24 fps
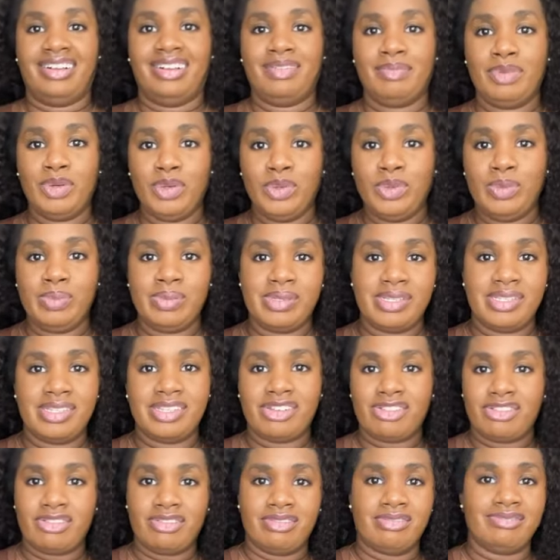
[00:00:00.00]
boobs,
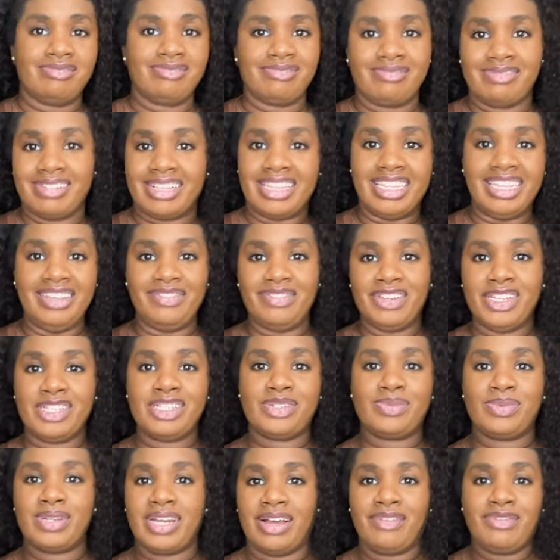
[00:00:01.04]
cleavage,
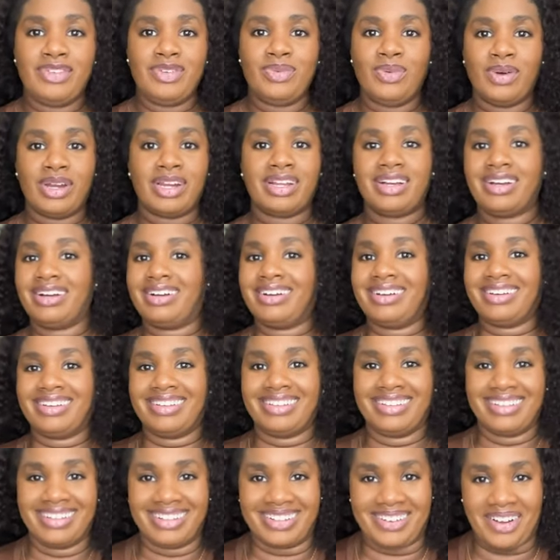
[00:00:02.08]
whatever you wanna
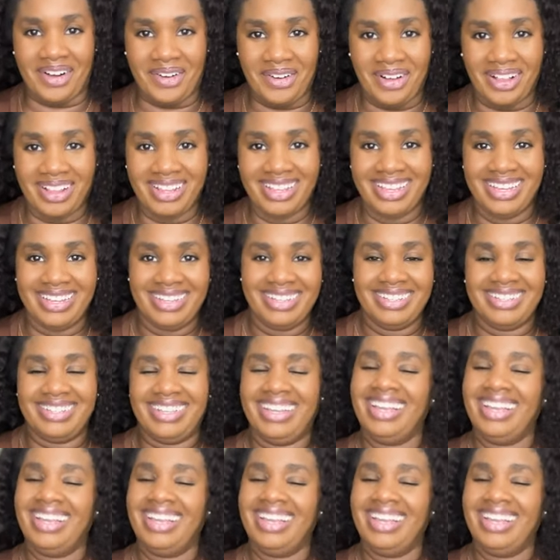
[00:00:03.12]
call it.